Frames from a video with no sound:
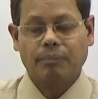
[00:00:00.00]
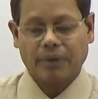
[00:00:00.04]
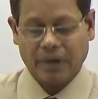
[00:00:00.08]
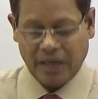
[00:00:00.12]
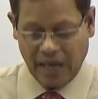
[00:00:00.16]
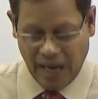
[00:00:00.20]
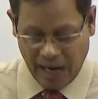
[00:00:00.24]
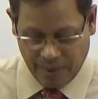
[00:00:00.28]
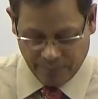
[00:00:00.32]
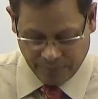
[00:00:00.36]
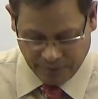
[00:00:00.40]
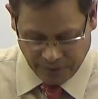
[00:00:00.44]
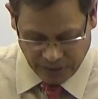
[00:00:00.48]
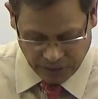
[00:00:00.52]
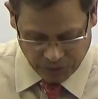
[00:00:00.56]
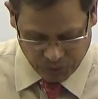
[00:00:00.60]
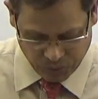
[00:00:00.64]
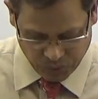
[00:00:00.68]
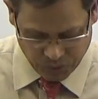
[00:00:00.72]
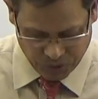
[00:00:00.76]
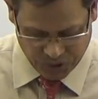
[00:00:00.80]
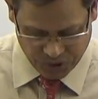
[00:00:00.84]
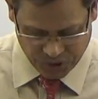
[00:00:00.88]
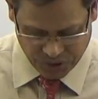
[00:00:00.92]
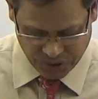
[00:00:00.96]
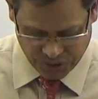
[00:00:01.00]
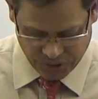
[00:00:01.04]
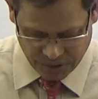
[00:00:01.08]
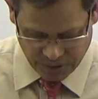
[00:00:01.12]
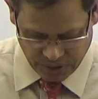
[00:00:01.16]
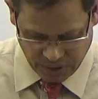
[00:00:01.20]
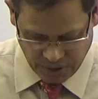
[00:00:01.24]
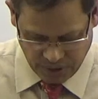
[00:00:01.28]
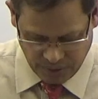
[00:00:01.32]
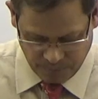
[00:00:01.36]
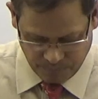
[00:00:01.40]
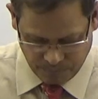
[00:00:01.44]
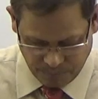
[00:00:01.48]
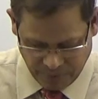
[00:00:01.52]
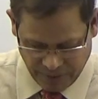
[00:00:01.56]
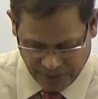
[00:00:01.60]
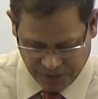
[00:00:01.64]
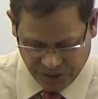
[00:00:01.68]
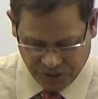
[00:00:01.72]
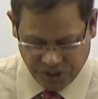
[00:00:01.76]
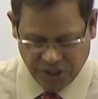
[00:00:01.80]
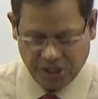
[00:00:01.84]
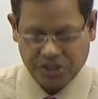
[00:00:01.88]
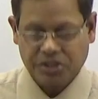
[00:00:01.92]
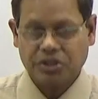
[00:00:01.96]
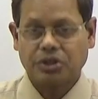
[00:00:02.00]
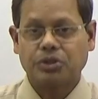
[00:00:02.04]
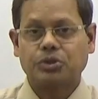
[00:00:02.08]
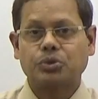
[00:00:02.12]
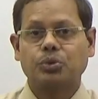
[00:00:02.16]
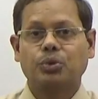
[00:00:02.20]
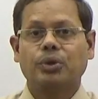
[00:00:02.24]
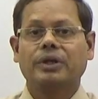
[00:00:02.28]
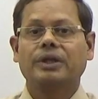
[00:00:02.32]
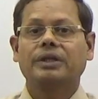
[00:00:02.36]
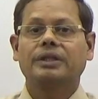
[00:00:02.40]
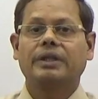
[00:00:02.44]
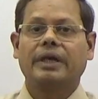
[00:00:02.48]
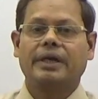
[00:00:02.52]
capital goods purchased during